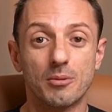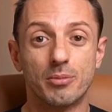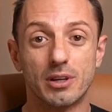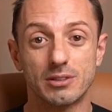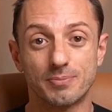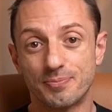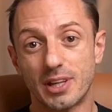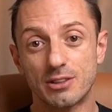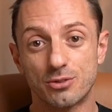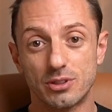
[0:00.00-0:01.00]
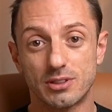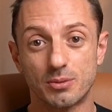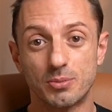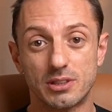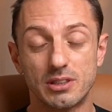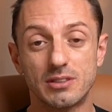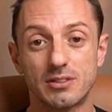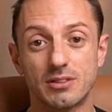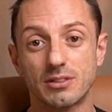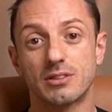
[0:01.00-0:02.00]
But Android's a bit
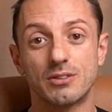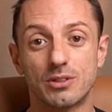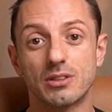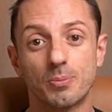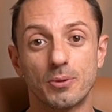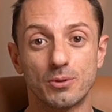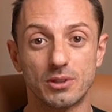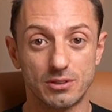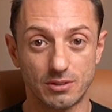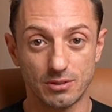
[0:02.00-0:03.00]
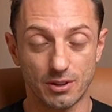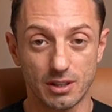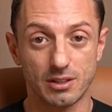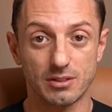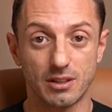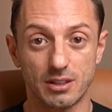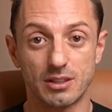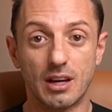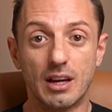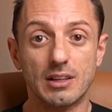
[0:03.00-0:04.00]
easier and you can upload easier things on it.